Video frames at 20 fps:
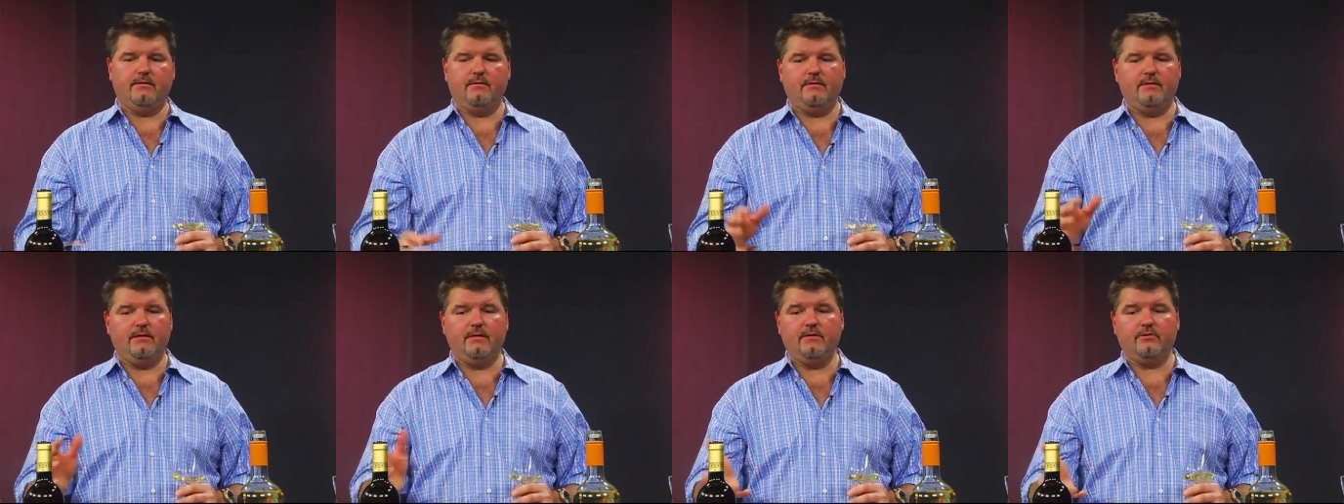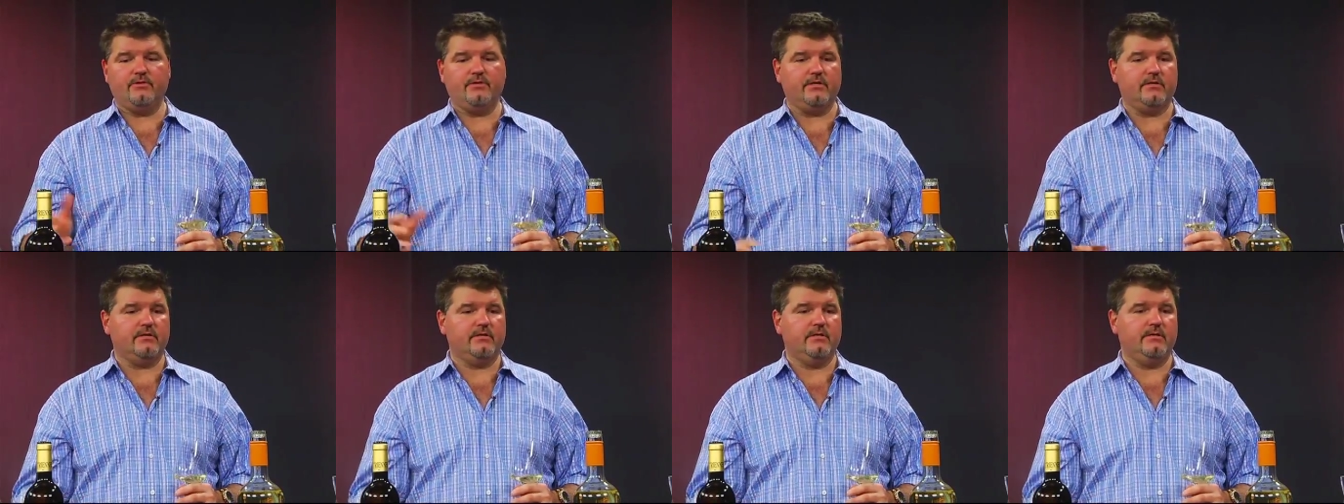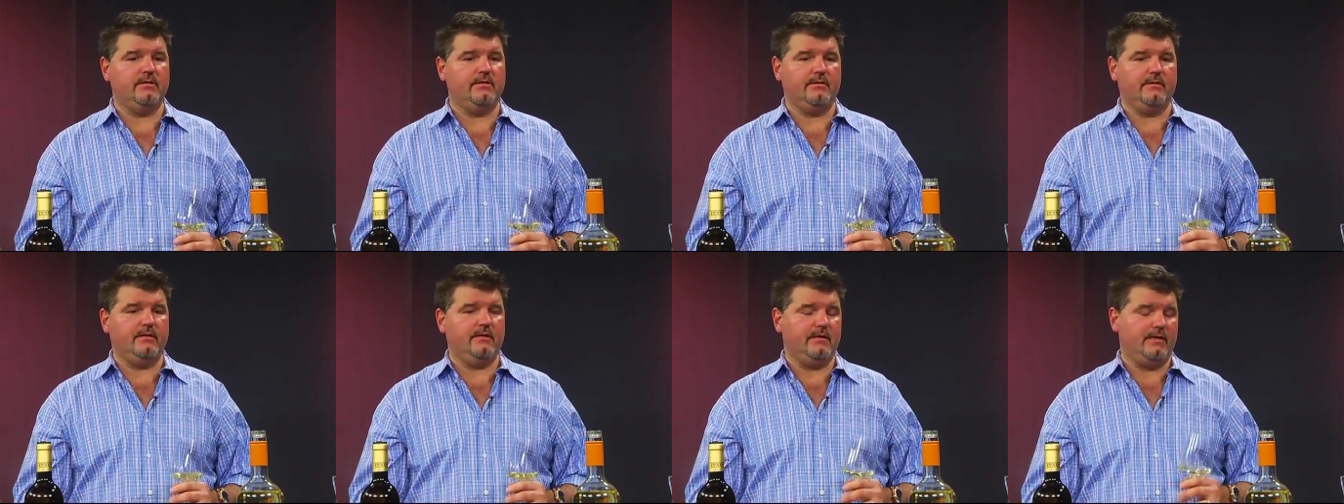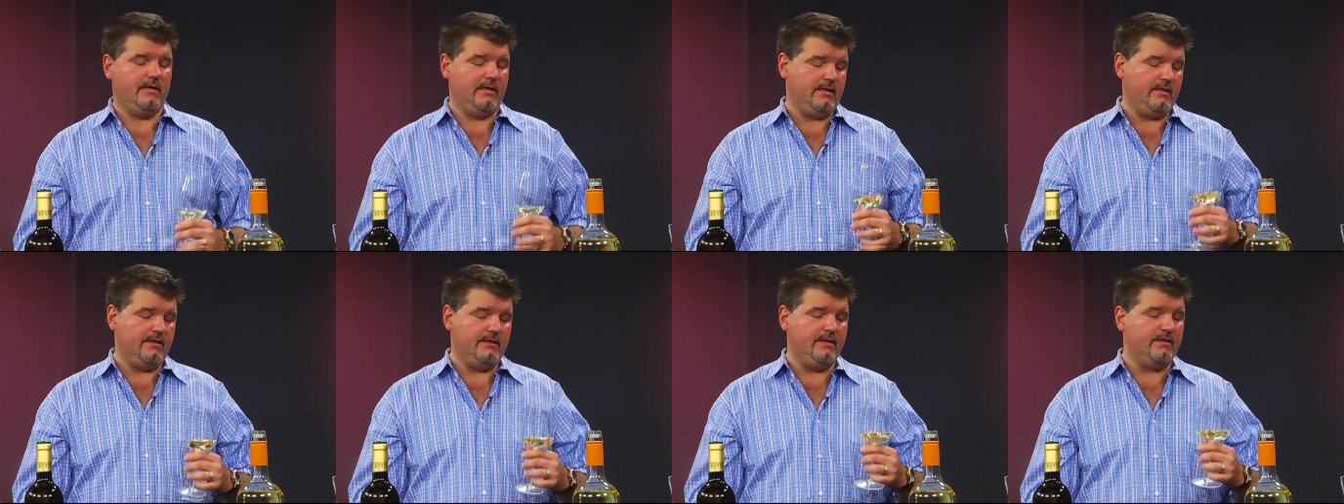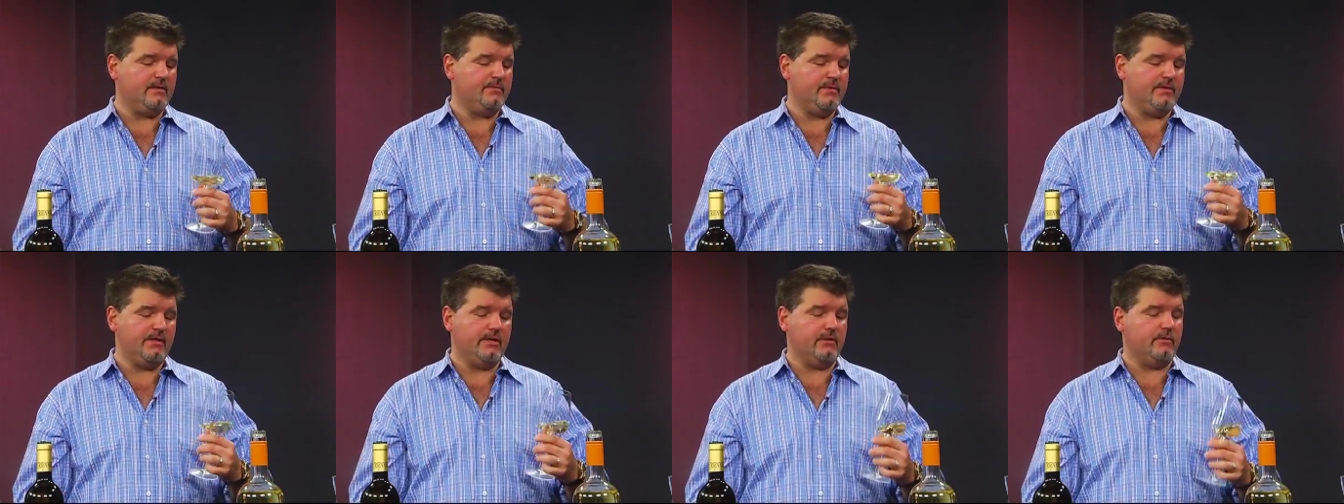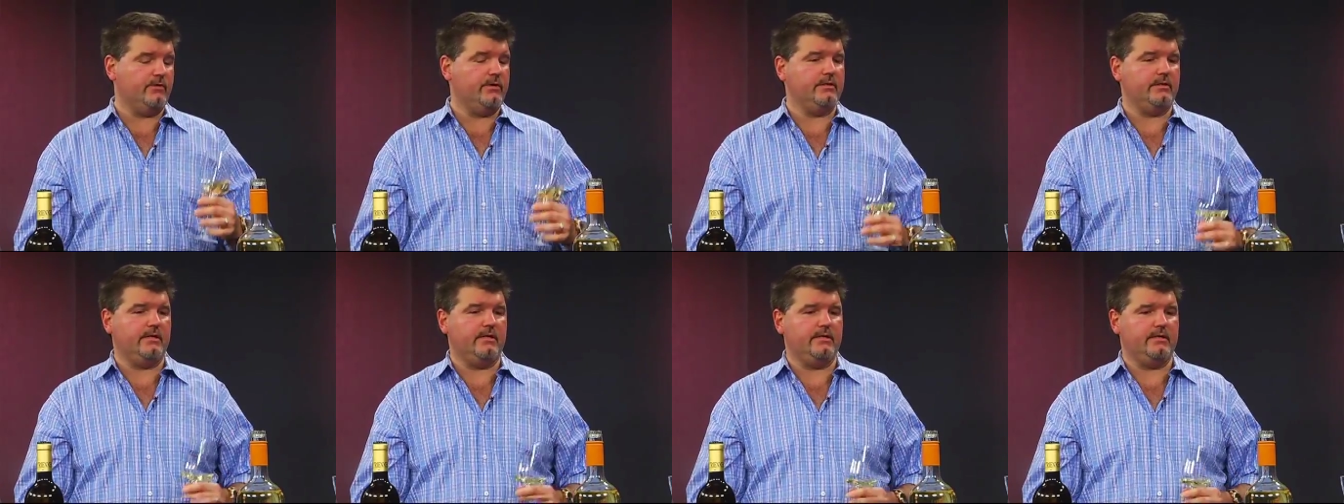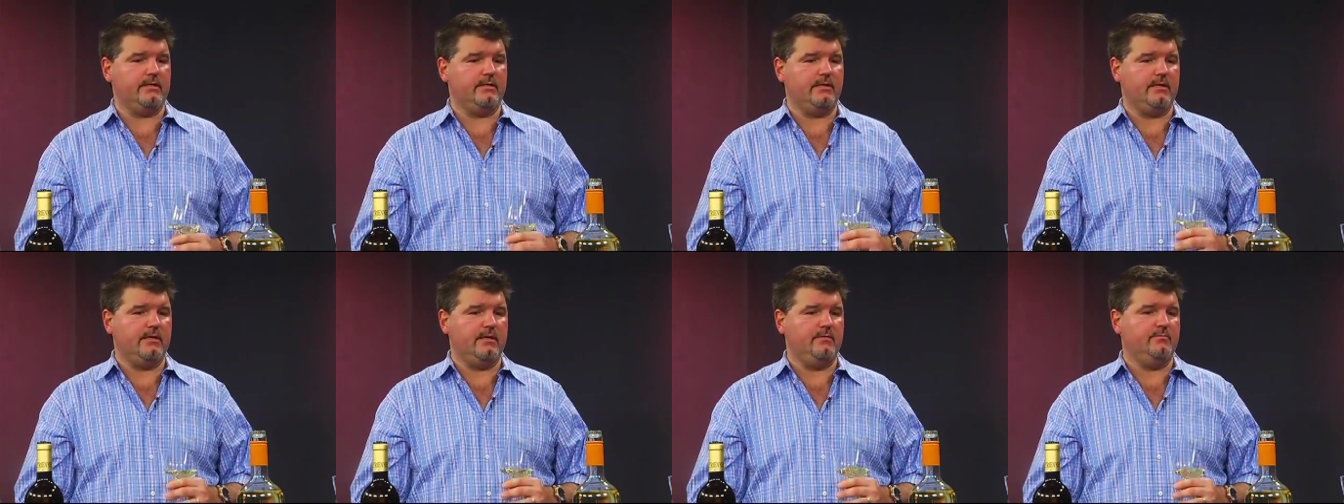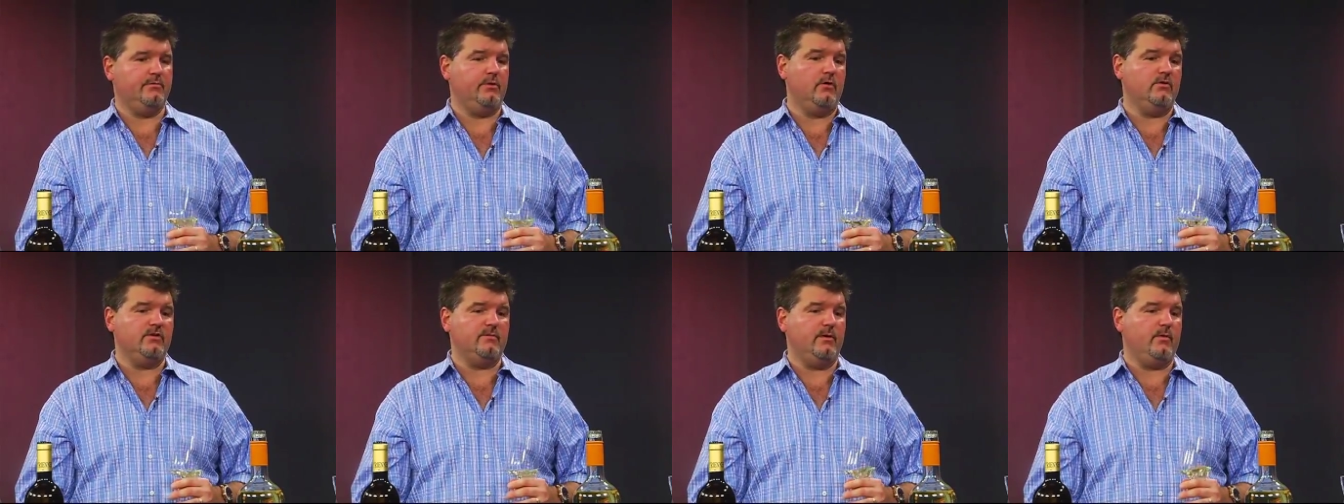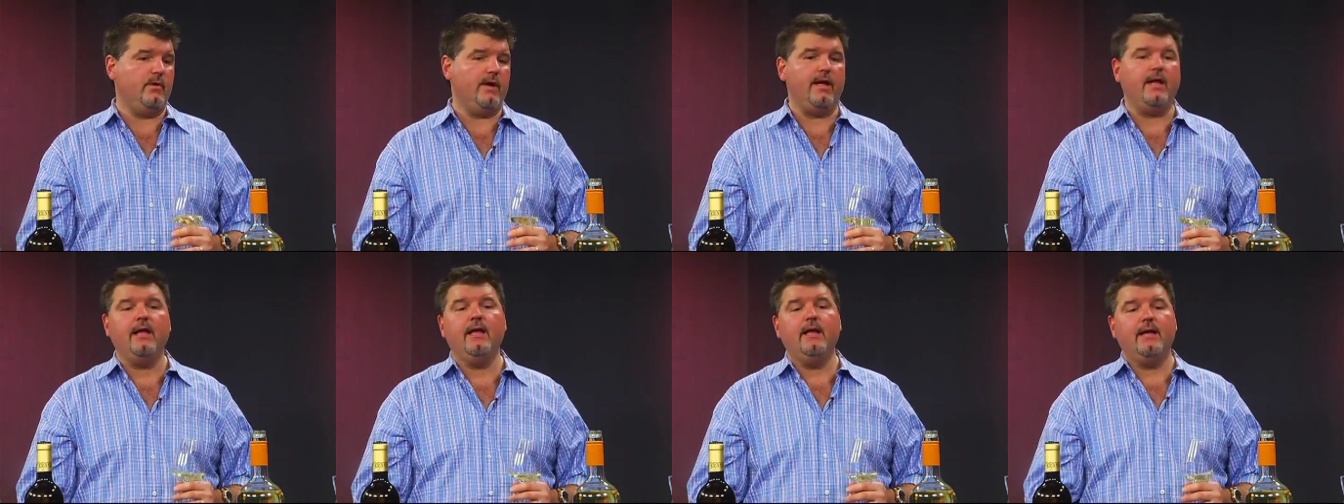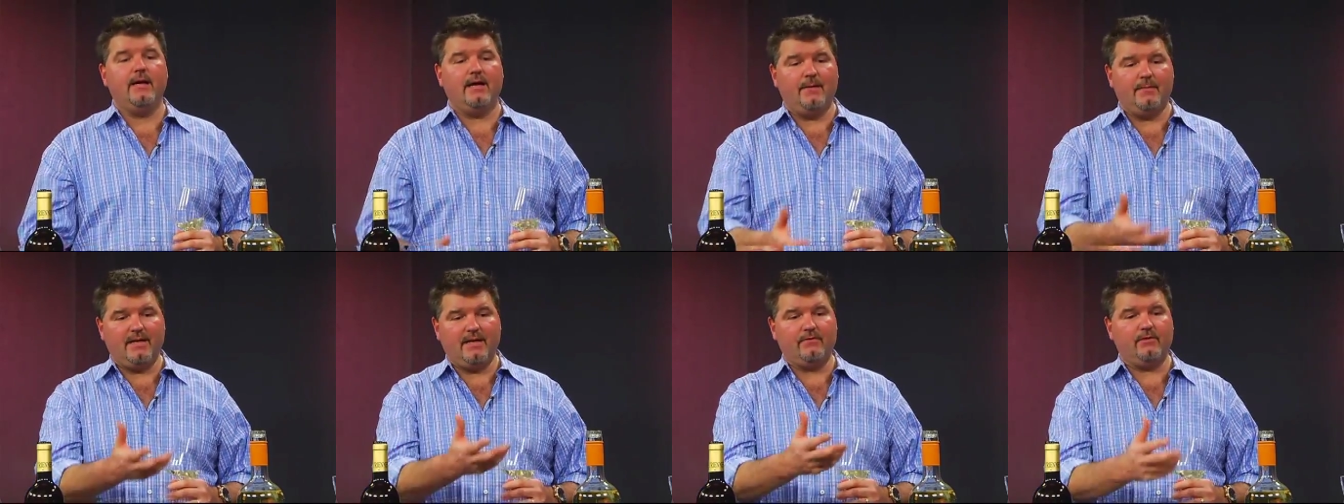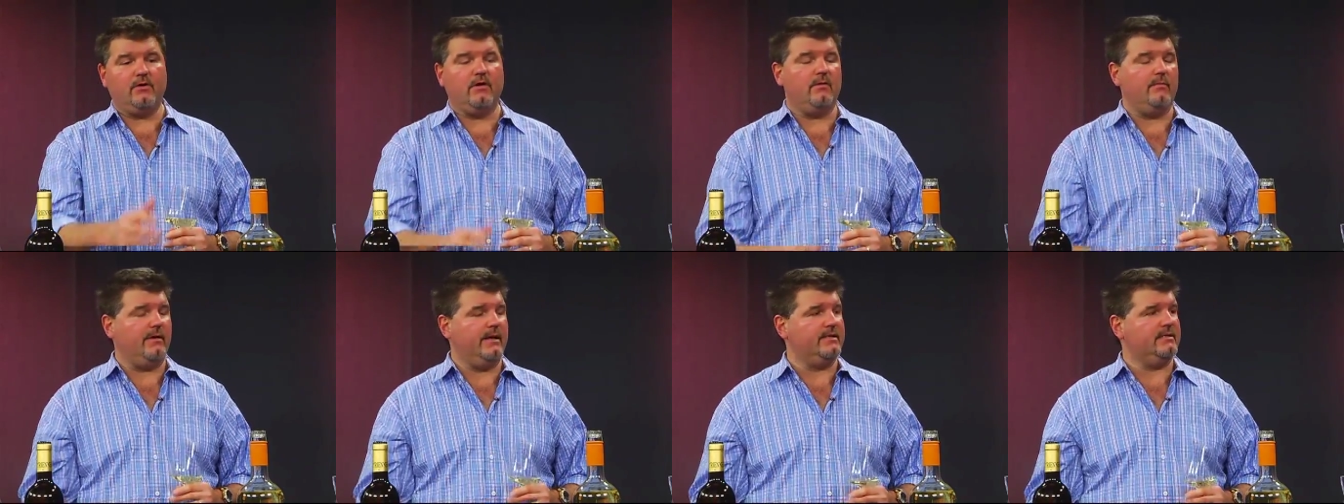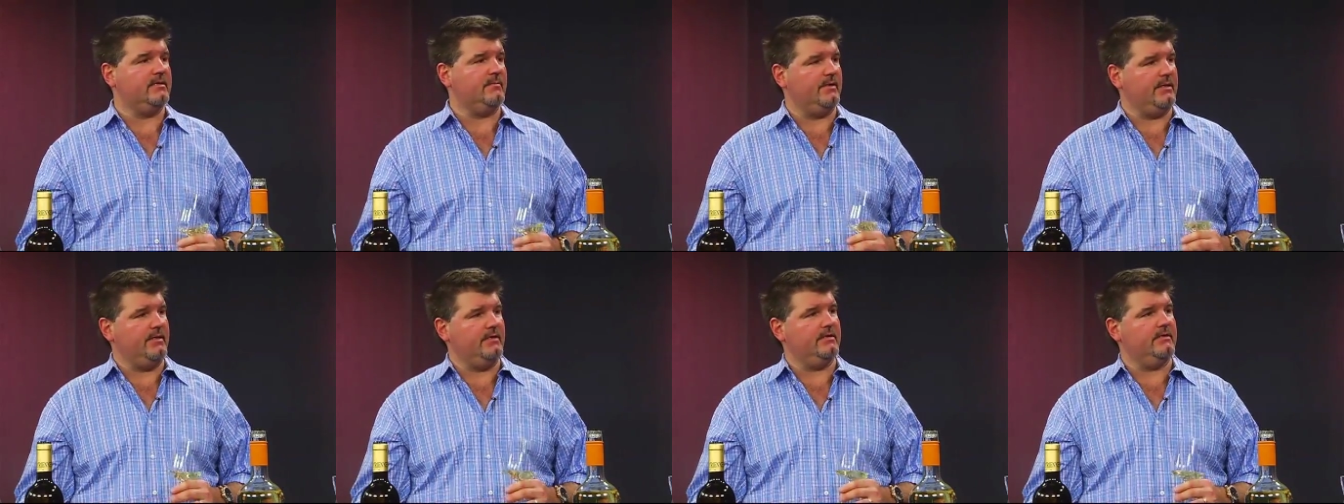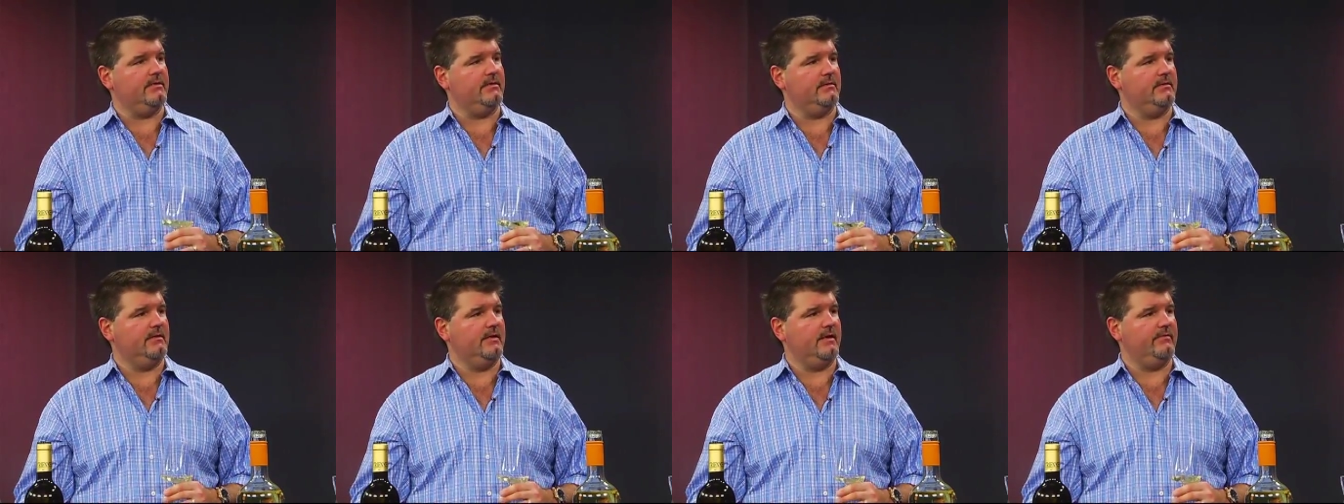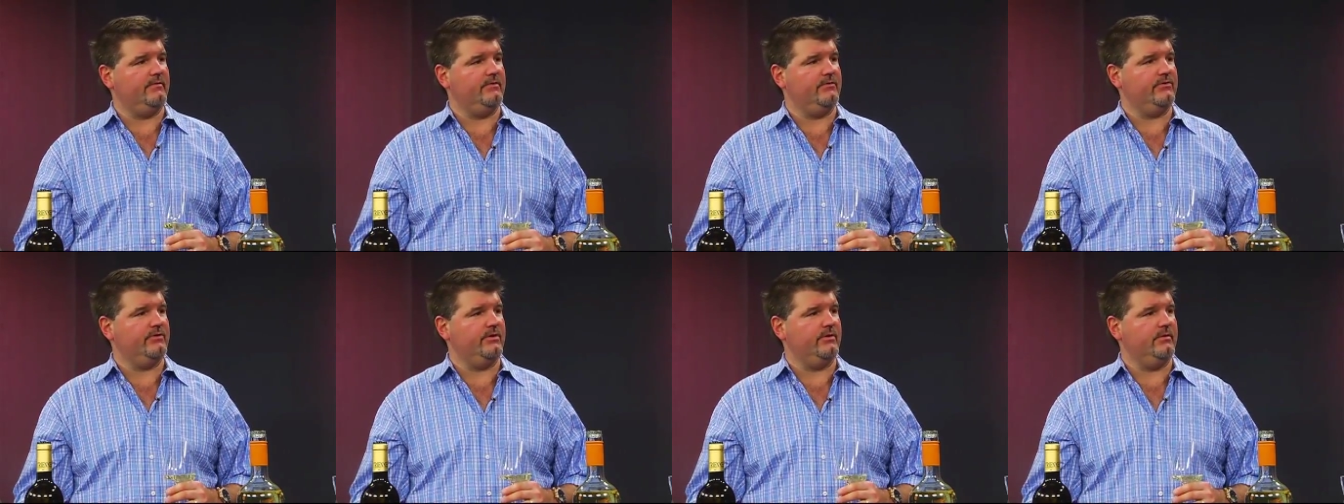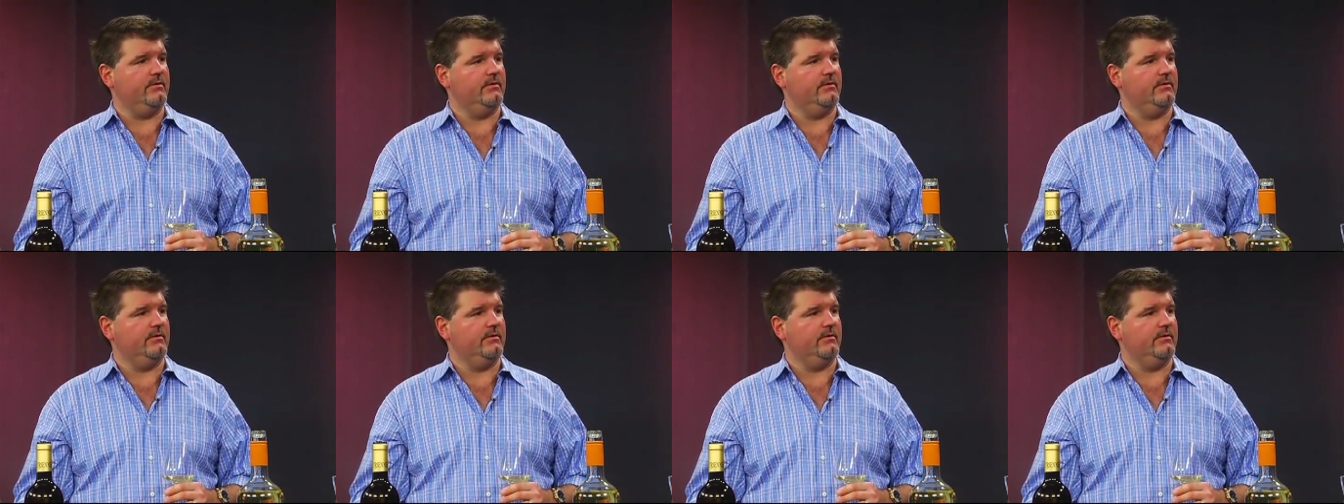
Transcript: these are just it, this particular reasoning is just it blows me away. I might have to go and buy some of these. Uh, yeah, the go show. look for